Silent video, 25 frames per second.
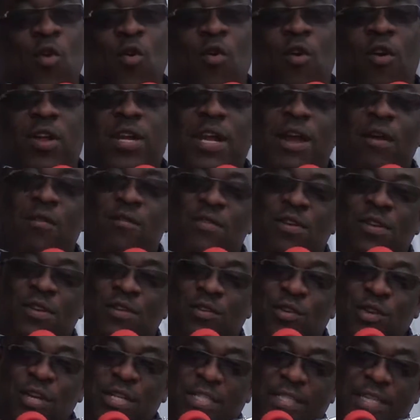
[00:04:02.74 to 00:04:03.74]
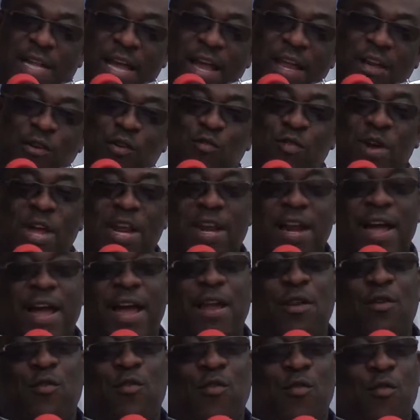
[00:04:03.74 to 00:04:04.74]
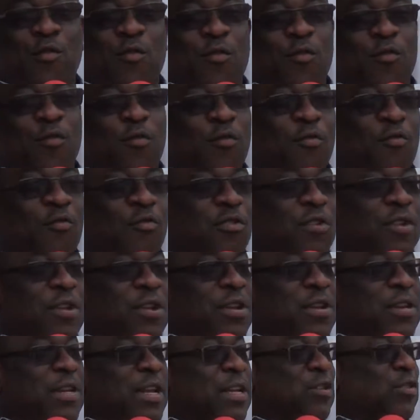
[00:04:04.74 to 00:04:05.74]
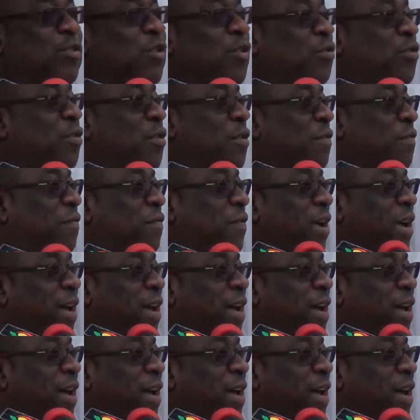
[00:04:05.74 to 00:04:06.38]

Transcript: On the religious side, you and I know the sort of